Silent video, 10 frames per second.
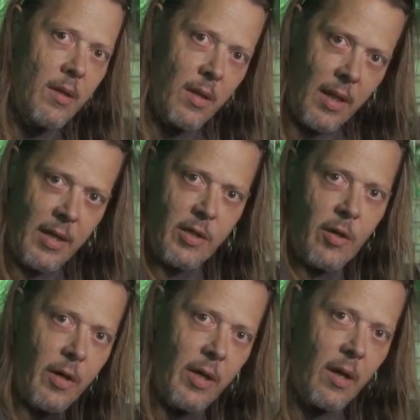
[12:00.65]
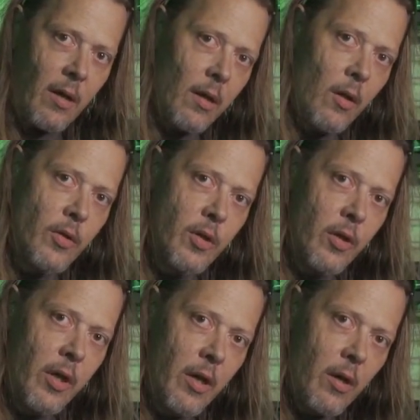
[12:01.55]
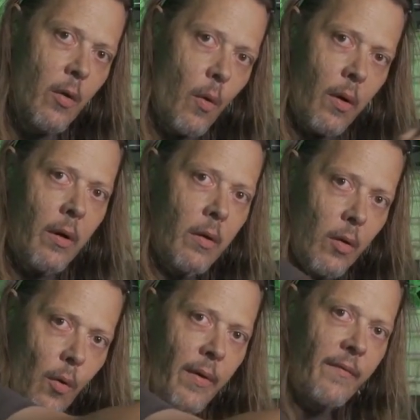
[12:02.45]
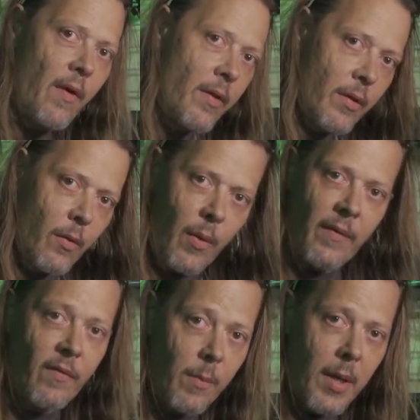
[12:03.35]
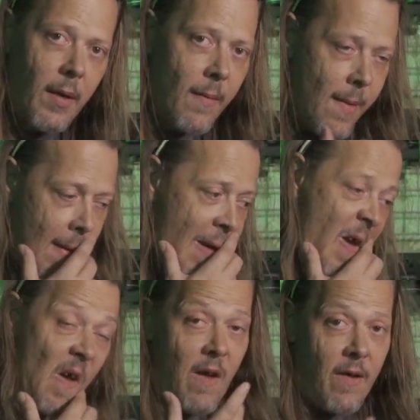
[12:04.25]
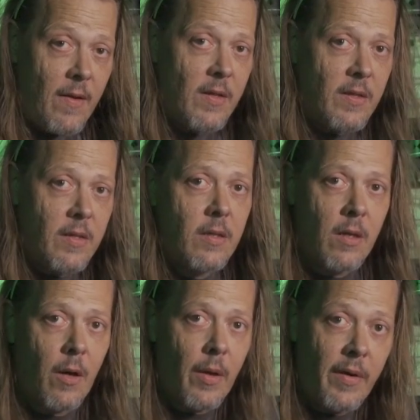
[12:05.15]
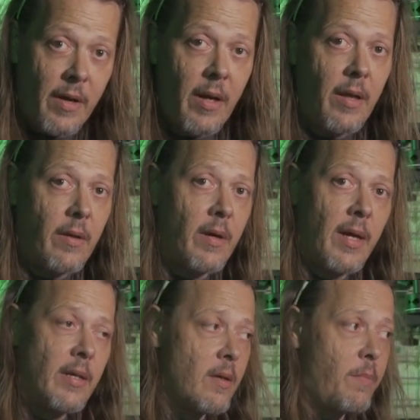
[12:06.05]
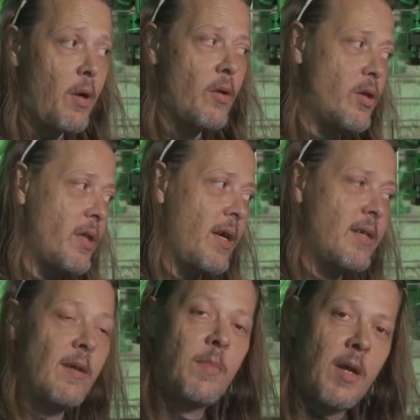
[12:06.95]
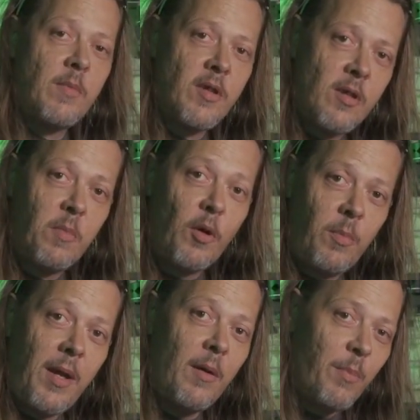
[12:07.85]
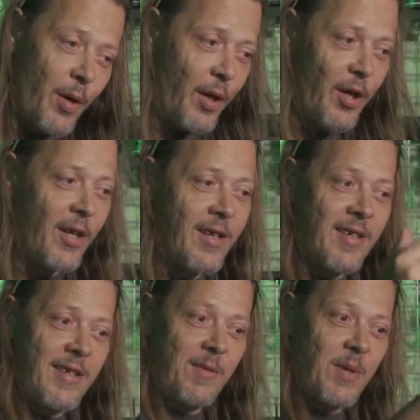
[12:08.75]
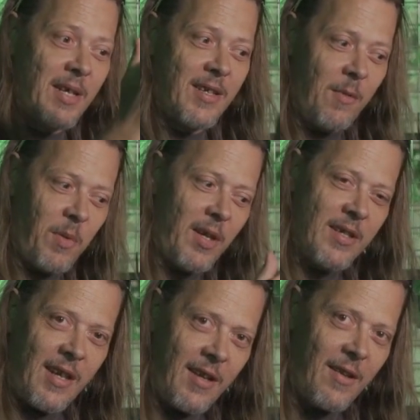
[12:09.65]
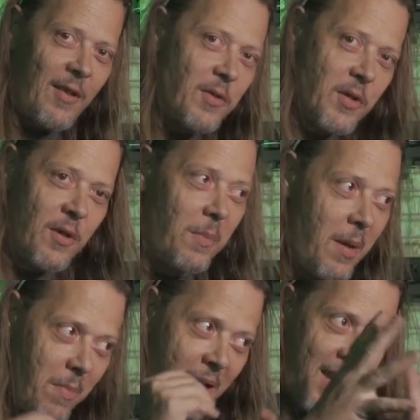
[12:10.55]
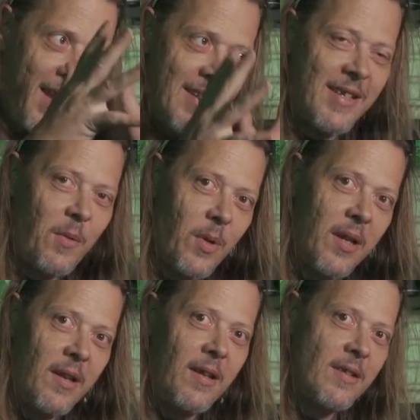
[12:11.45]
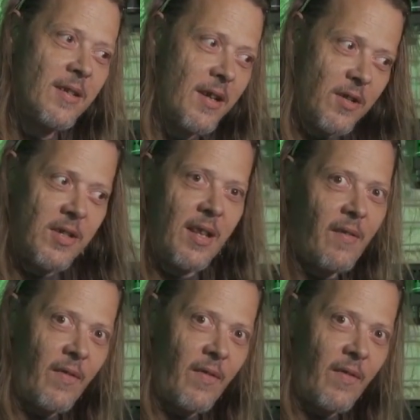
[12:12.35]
the lights turning on closer to you or going farther away from you. It's, another nice approach that sometimes has spooked me out pretty good because it seems like something is getting closer to me, but I can't see what it is. I just see the